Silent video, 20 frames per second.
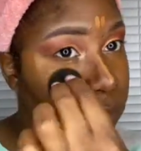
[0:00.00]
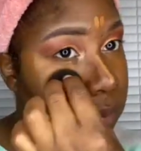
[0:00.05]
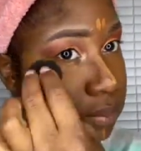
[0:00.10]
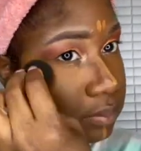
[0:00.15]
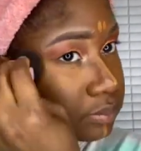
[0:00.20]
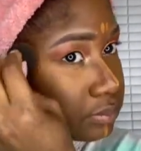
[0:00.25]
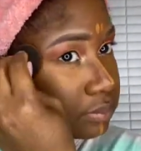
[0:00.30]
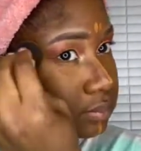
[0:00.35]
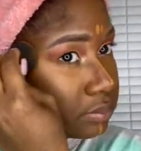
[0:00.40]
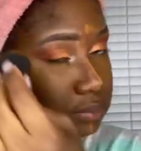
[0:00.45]

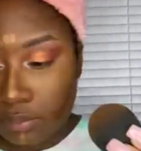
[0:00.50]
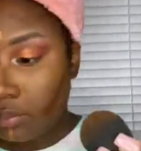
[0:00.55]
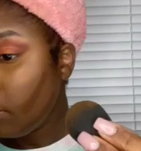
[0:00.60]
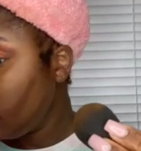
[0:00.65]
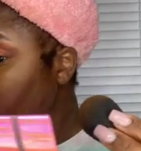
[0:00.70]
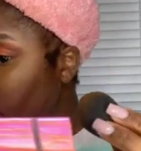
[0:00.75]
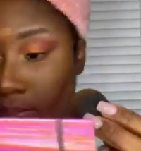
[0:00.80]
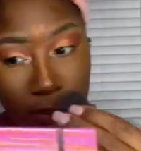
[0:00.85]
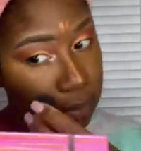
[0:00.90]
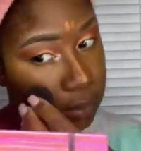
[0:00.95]
I
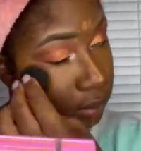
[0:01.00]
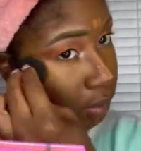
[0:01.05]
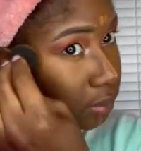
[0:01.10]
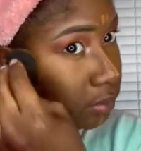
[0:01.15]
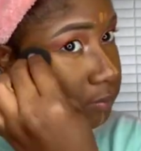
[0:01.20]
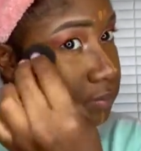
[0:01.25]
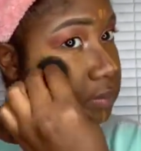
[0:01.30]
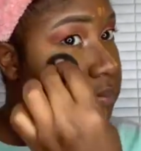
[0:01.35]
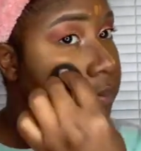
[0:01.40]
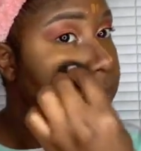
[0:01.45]
don't really
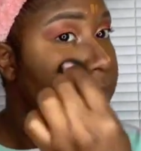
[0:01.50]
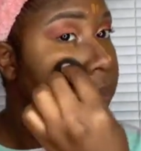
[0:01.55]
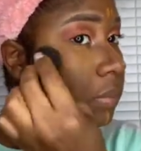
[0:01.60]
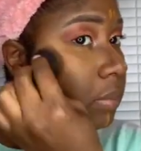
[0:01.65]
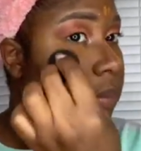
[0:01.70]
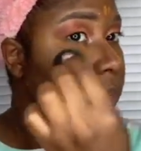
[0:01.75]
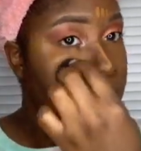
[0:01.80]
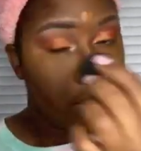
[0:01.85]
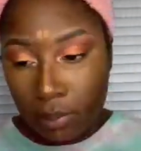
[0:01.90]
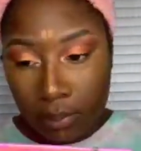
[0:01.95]
like
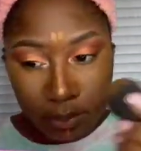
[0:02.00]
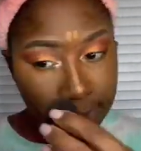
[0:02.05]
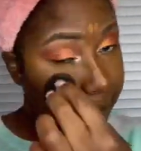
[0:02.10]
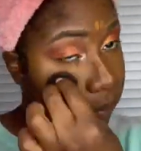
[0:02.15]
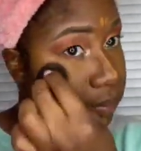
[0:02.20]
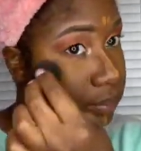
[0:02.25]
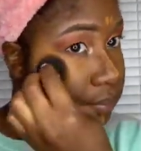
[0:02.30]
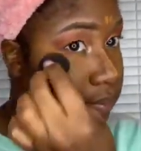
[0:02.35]
to, I guess,